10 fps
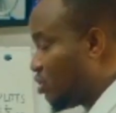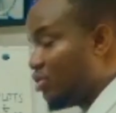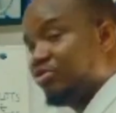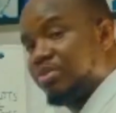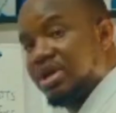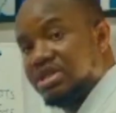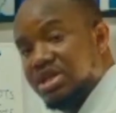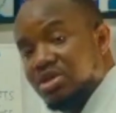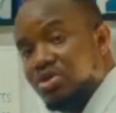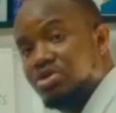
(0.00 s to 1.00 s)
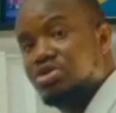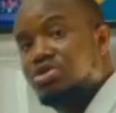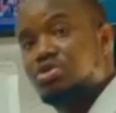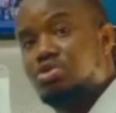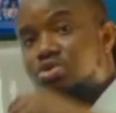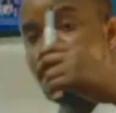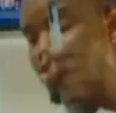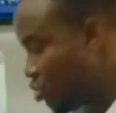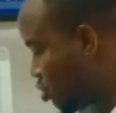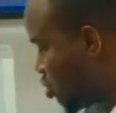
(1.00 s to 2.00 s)
of plantain continues to
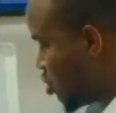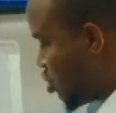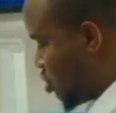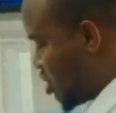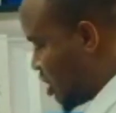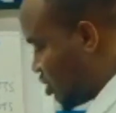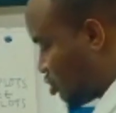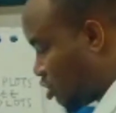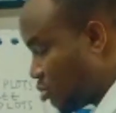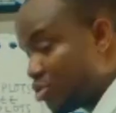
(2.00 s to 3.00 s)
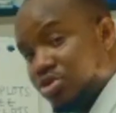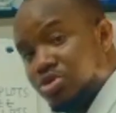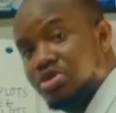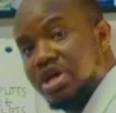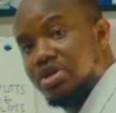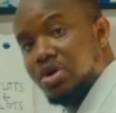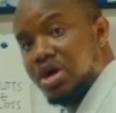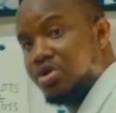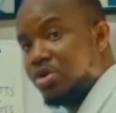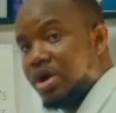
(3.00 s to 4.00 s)
grow, your net income grows and your
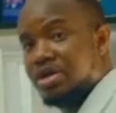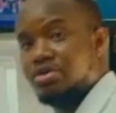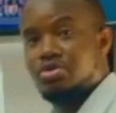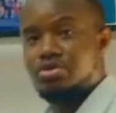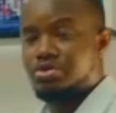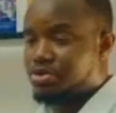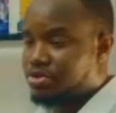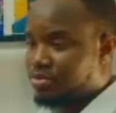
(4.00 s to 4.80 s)
ROI grows.